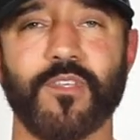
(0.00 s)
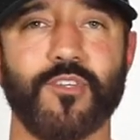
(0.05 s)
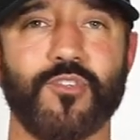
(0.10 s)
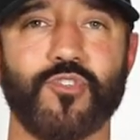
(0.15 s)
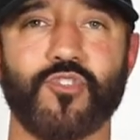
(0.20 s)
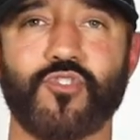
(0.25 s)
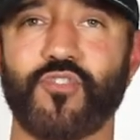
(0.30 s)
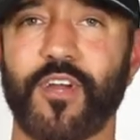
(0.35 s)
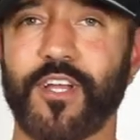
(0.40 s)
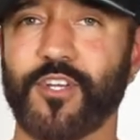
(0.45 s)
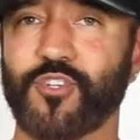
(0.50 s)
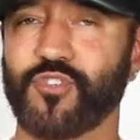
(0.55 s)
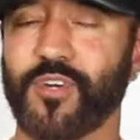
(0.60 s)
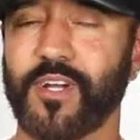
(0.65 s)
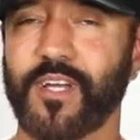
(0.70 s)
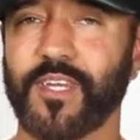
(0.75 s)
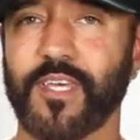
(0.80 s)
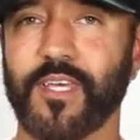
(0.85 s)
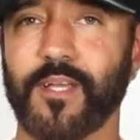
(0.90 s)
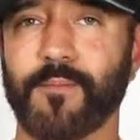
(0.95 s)
Strength
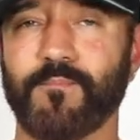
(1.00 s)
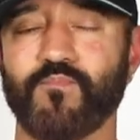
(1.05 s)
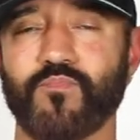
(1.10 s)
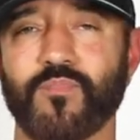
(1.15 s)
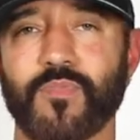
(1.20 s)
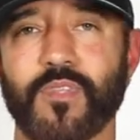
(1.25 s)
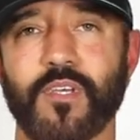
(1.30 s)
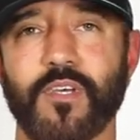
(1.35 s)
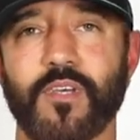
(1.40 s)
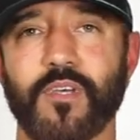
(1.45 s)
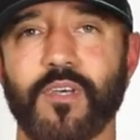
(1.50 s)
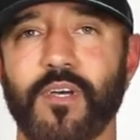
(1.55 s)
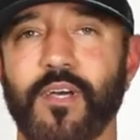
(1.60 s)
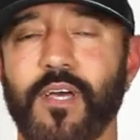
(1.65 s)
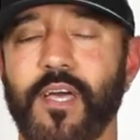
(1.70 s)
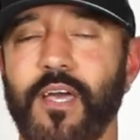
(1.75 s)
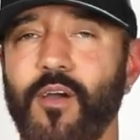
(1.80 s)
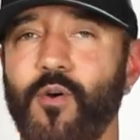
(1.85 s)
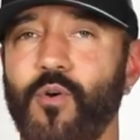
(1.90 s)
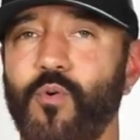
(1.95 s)
training,
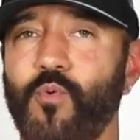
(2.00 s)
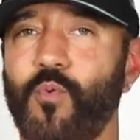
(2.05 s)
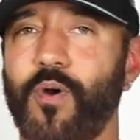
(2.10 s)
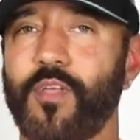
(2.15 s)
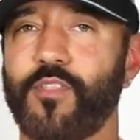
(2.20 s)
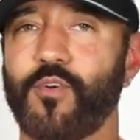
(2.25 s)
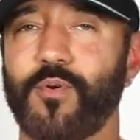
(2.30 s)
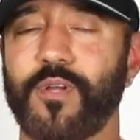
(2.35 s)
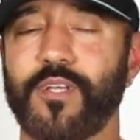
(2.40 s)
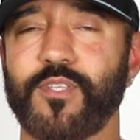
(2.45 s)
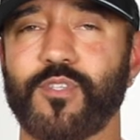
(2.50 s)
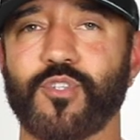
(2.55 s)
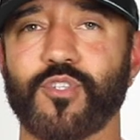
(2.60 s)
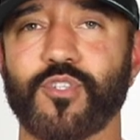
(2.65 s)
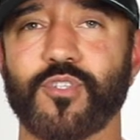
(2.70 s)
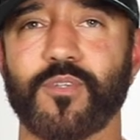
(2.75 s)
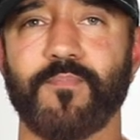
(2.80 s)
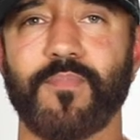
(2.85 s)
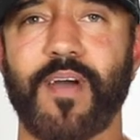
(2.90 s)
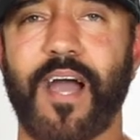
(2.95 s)
whether
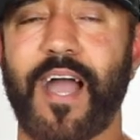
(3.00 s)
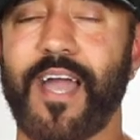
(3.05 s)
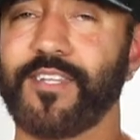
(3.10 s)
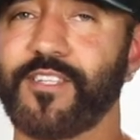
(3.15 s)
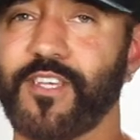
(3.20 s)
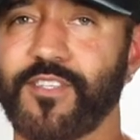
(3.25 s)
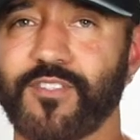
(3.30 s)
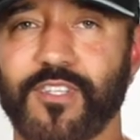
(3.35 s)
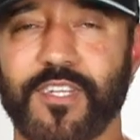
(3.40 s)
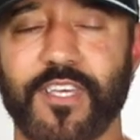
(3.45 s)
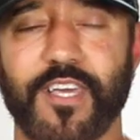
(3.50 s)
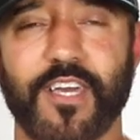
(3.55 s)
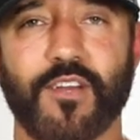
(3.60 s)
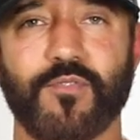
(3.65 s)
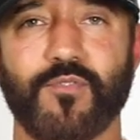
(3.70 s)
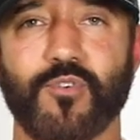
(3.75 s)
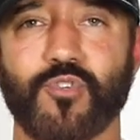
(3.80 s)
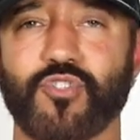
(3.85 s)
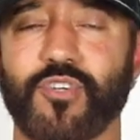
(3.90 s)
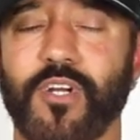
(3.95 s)
it's high-intensity
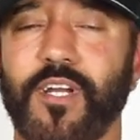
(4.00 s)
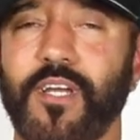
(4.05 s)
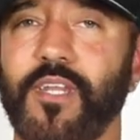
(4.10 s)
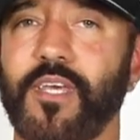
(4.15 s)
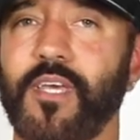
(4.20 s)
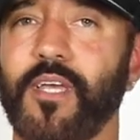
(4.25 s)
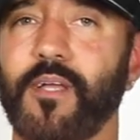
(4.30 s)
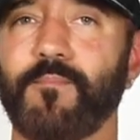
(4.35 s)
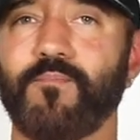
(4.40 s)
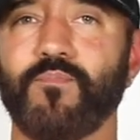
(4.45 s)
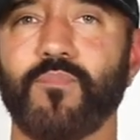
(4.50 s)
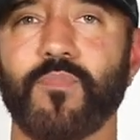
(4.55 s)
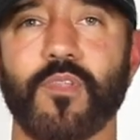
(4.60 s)
interval training,